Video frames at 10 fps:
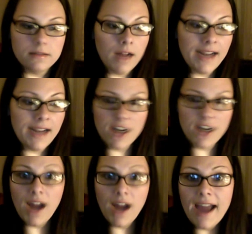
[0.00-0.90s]
I did
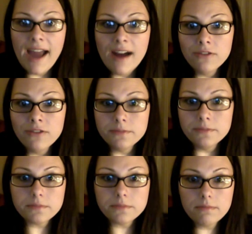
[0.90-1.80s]
not have
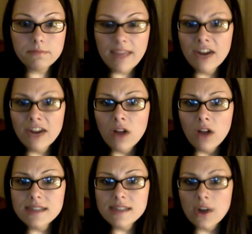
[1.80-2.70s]
hair
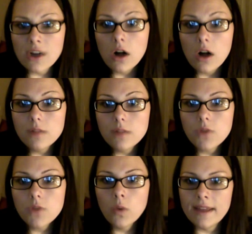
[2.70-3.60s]
loss at all
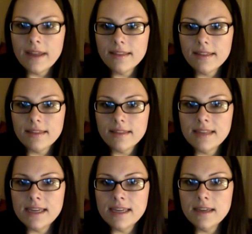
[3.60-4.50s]
with
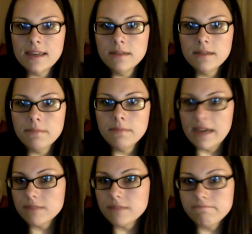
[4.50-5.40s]
the
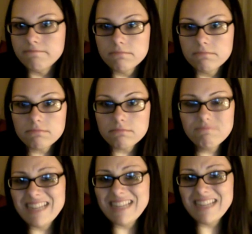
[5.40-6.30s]
band.
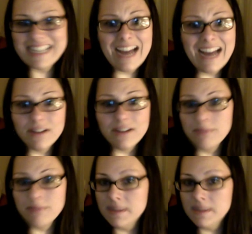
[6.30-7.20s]
Didn't have it.
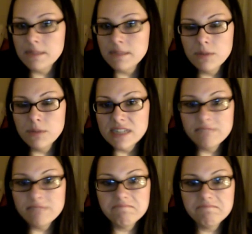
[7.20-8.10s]
Maybe some people
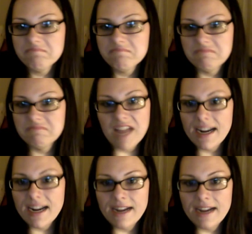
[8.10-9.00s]
did. I
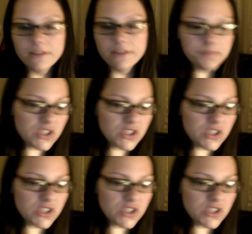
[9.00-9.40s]
didn't have it.